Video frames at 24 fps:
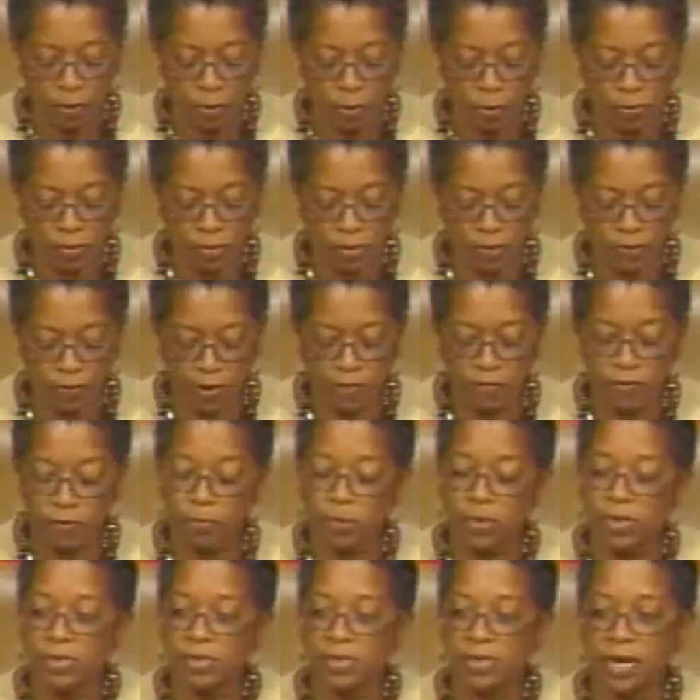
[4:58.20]
Those in favor,
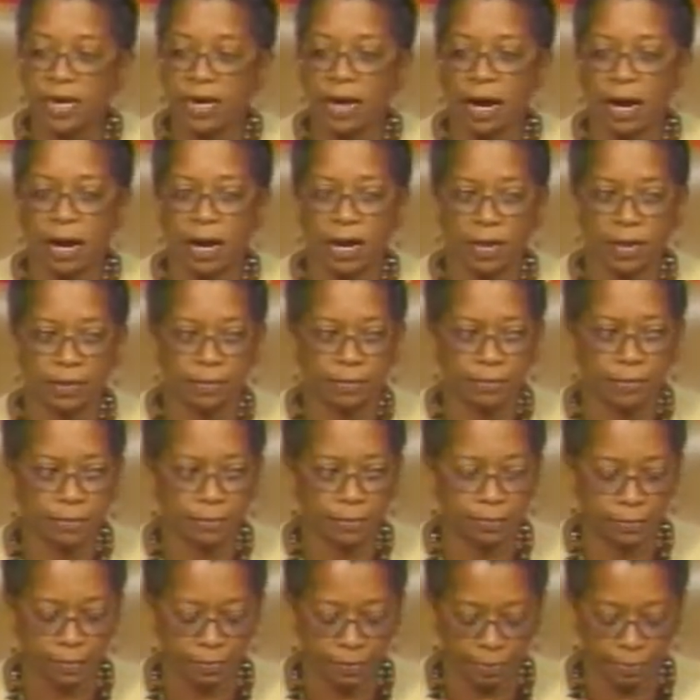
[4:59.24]
please say aye.
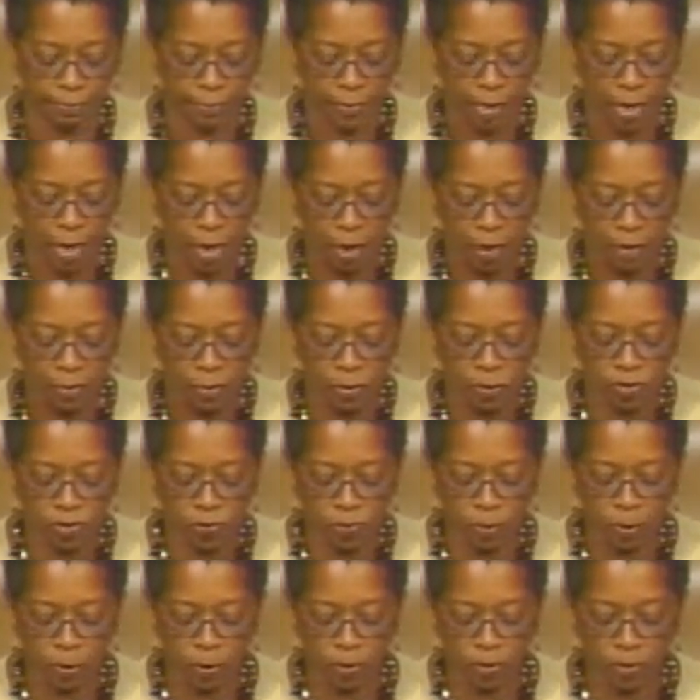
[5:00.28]
Aye. Those
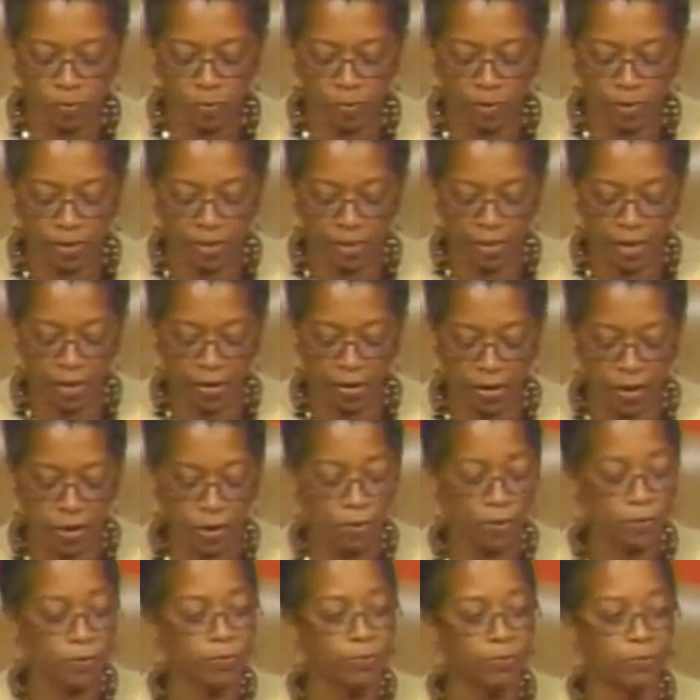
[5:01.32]
opposed, please say
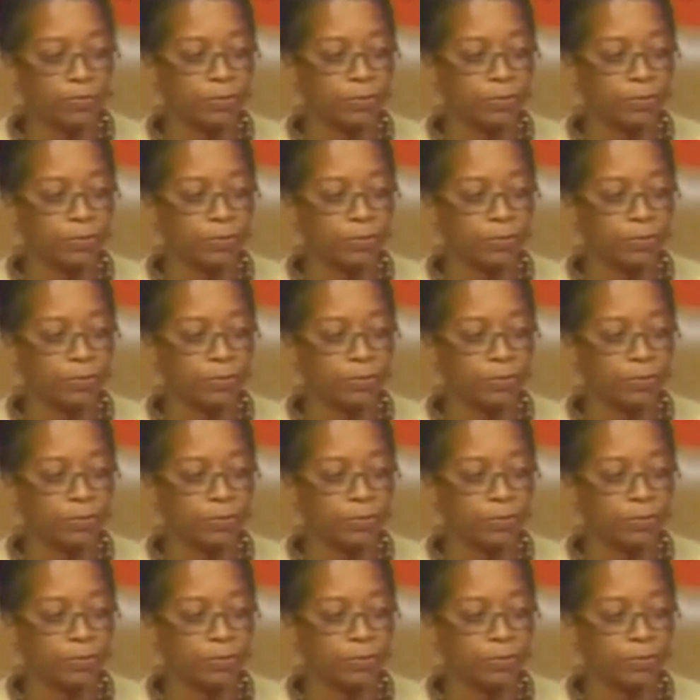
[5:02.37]
no.